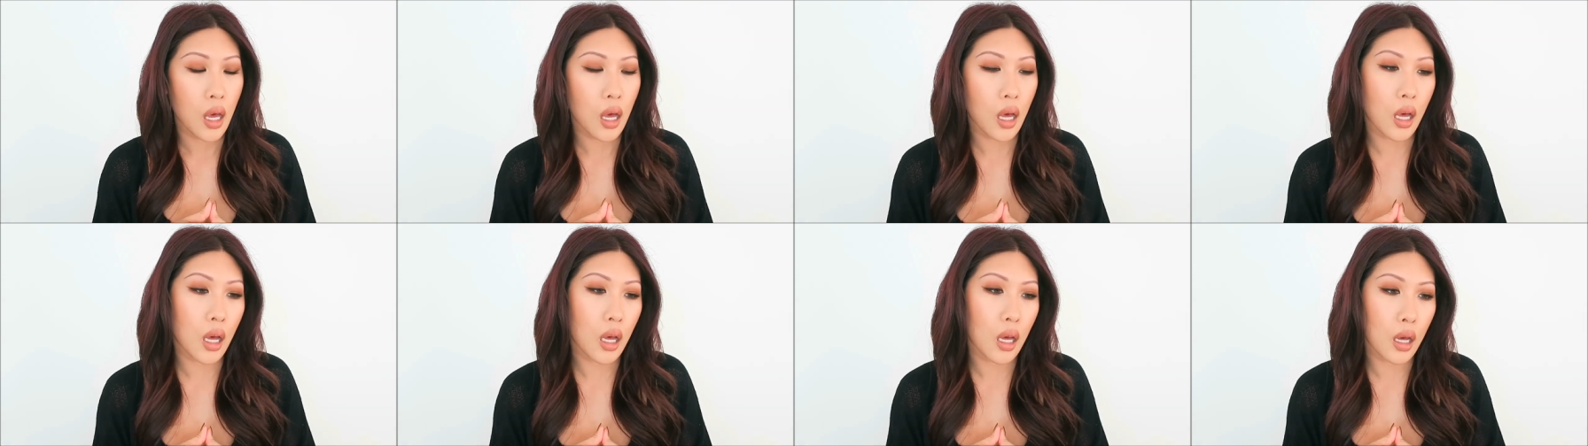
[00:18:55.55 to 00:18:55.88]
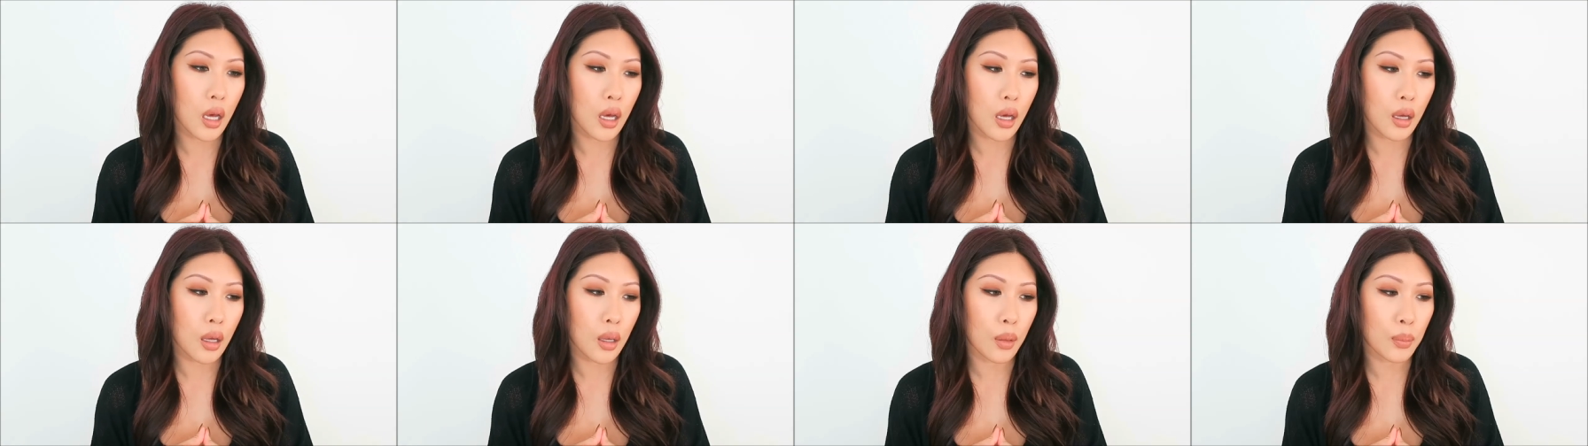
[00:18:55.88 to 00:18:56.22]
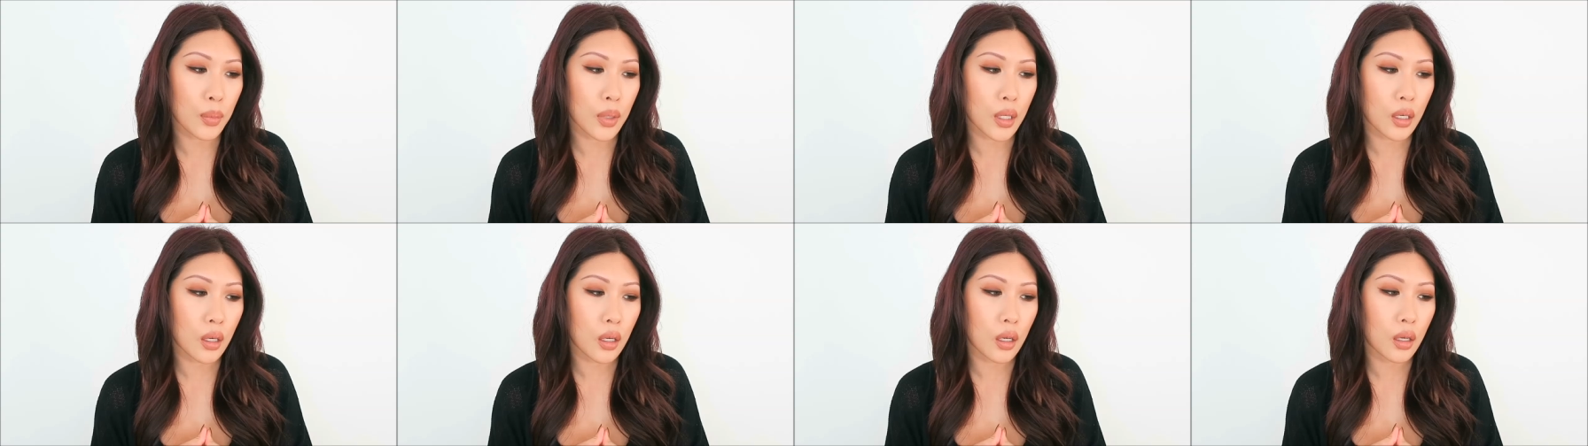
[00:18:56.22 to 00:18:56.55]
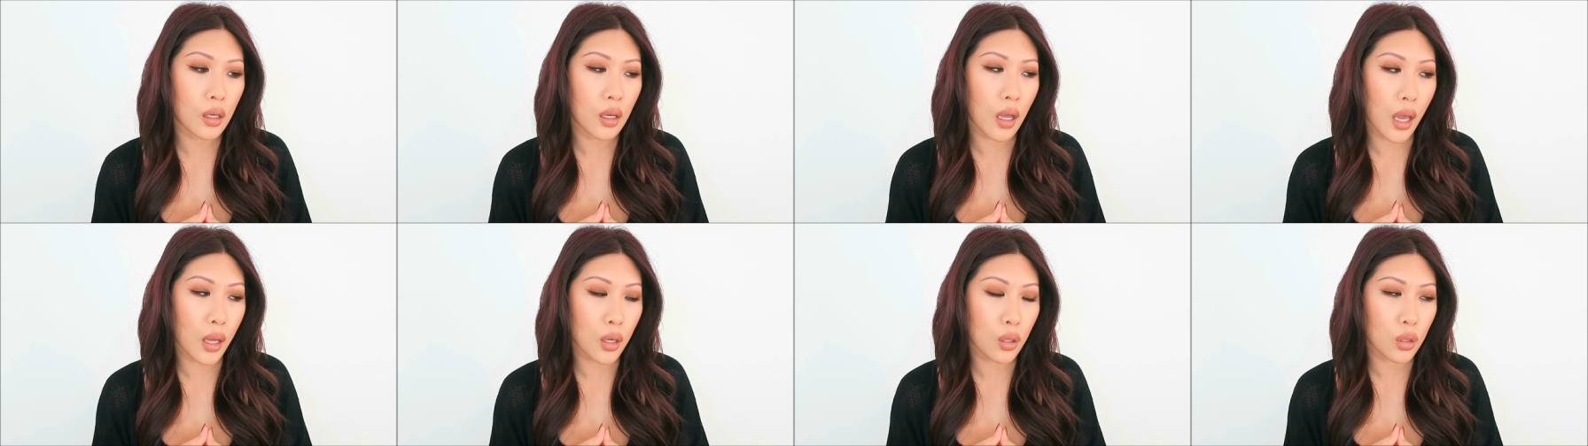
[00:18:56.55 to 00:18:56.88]
Um,
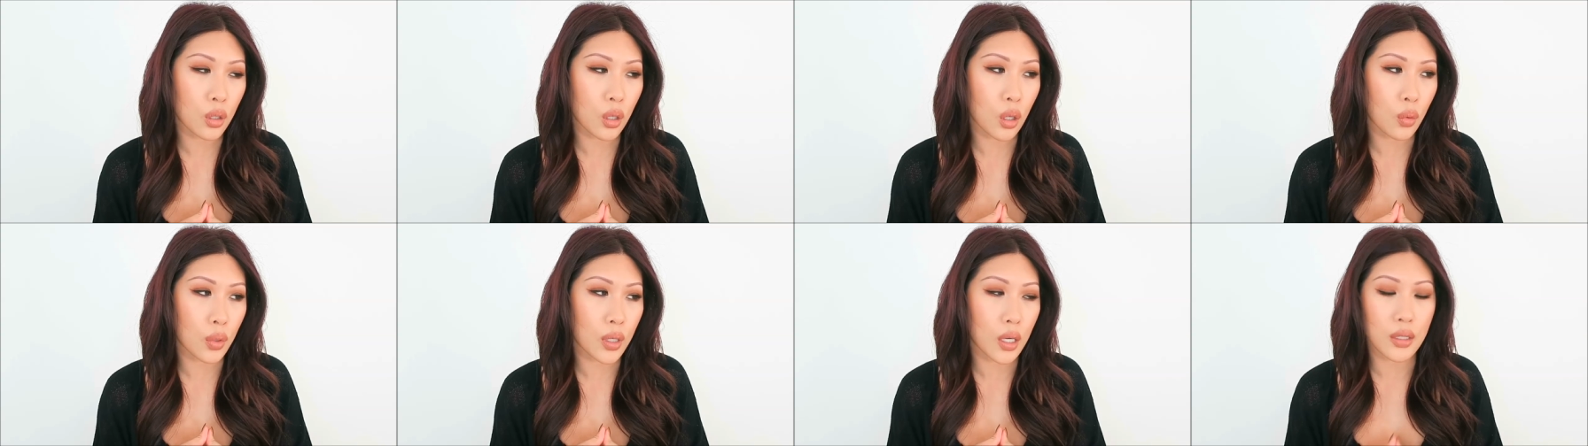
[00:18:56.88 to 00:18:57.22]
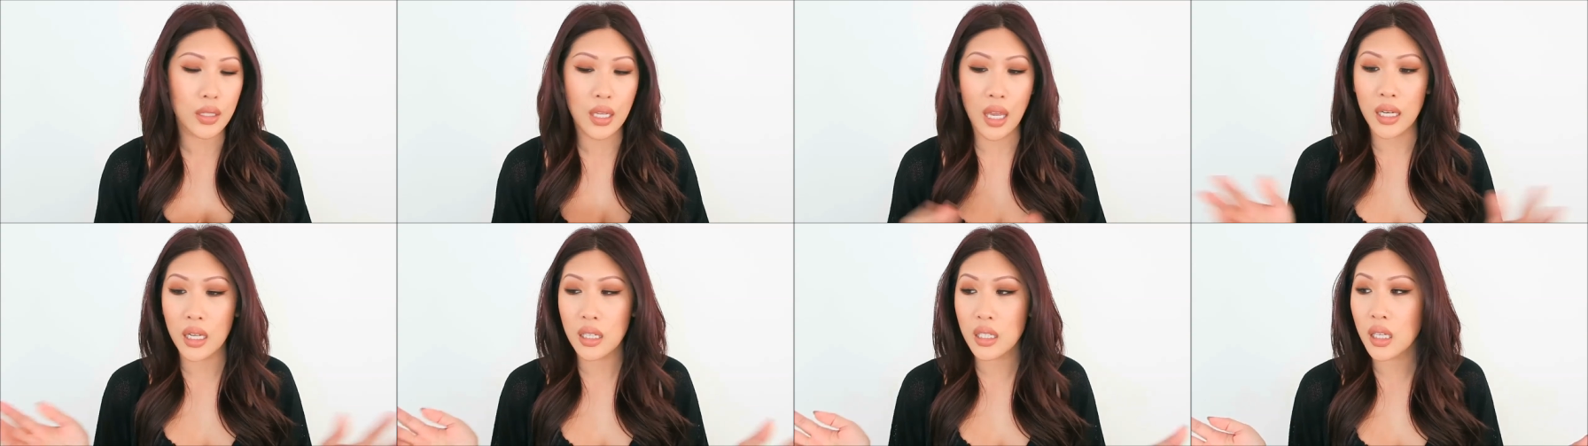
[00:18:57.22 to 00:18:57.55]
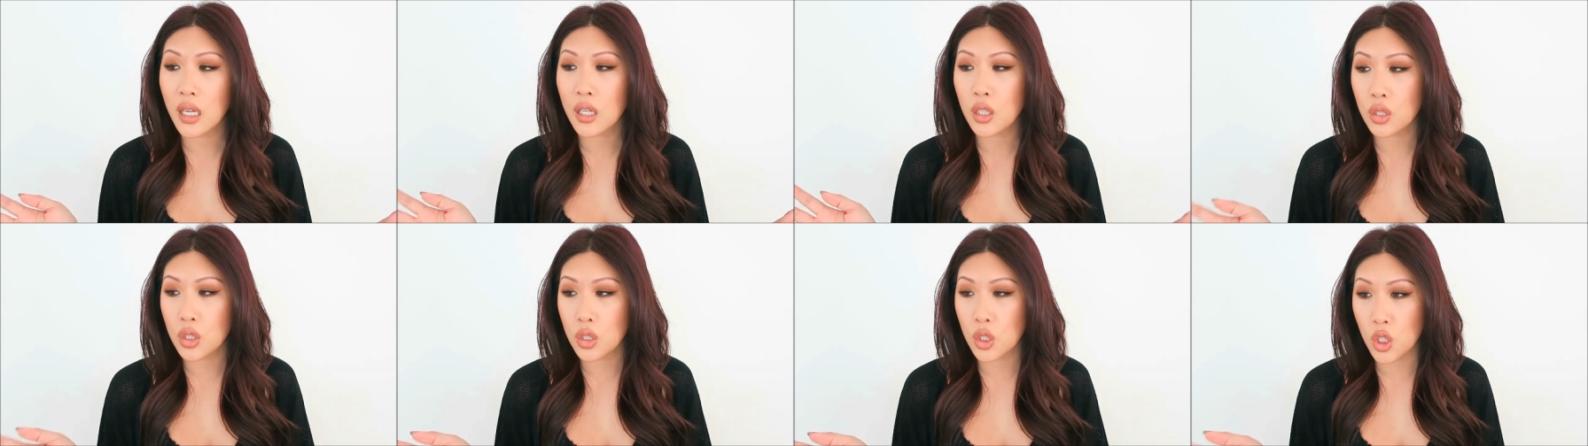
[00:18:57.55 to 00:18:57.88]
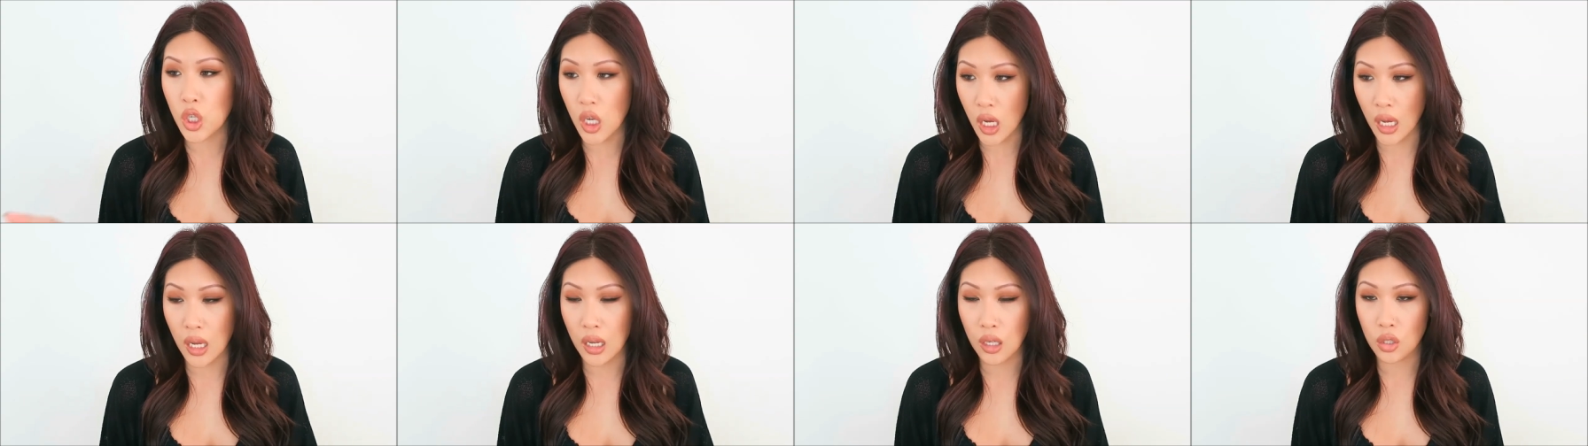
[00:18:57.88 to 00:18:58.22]
I don't know what else. I need to get
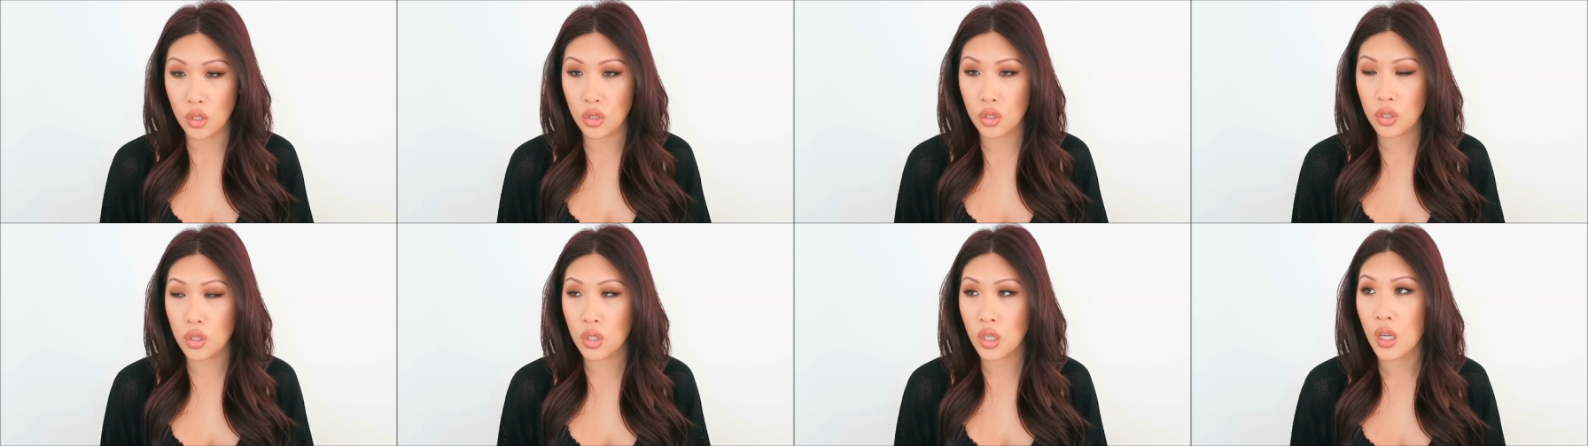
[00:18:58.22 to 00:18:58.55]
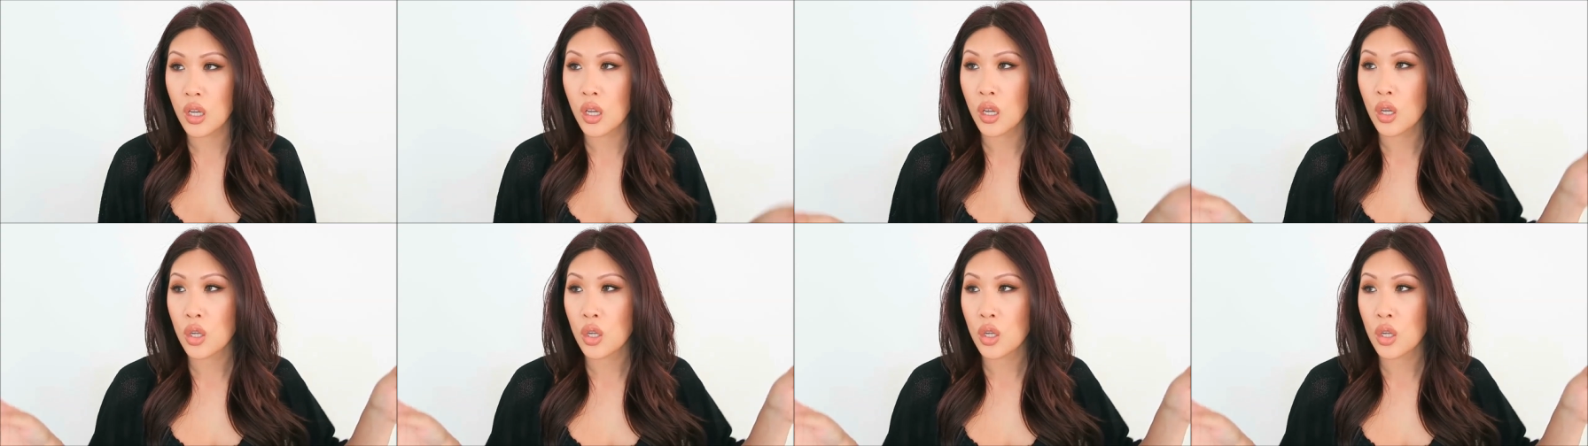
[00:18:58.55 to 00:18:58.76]
changed